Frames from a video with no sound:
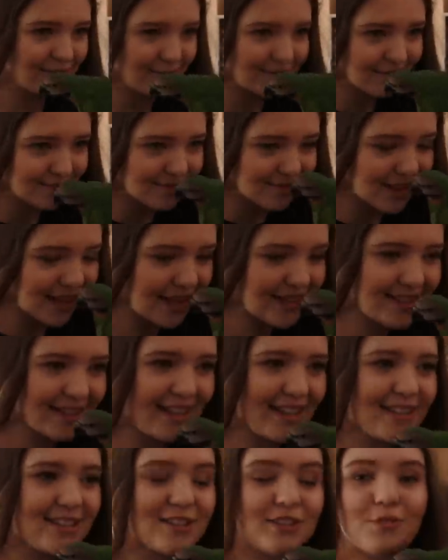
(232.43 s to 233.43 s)
Come over here. It's
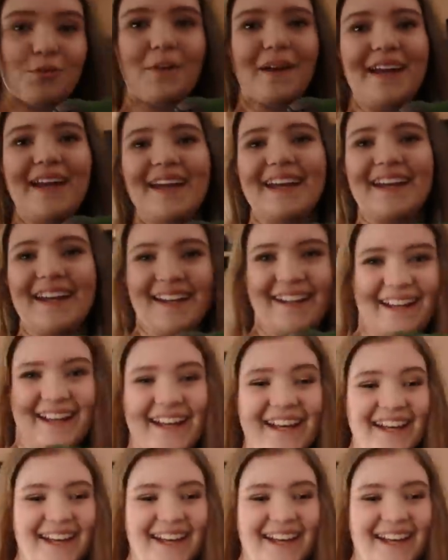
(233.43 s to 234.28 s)
like, sweet.